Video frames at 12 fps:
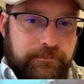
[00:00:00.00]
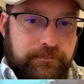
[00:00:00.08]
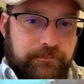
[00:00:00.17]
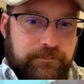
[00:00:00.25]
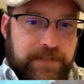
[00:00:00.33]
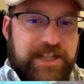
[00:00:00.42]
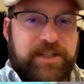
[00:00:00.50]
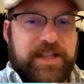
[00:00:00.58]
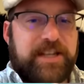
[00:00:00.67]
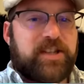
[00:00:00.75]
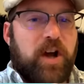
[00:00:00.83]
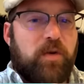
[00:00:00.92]
This
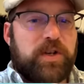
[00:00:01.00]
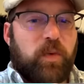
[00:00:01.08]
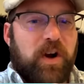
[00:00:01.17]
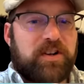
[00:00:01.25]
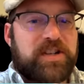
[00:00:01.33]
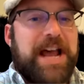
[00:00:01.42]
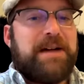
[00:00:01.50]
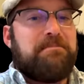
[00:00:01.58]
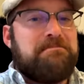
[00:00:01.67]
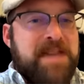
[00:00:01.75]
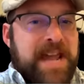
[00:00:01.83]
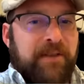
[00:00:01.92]
this always works.
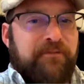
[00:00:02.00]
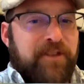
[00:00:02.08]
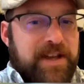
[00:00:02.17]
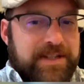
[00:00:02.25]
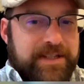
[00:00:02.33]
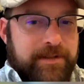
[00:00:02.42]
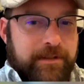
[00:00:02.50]
Memphis.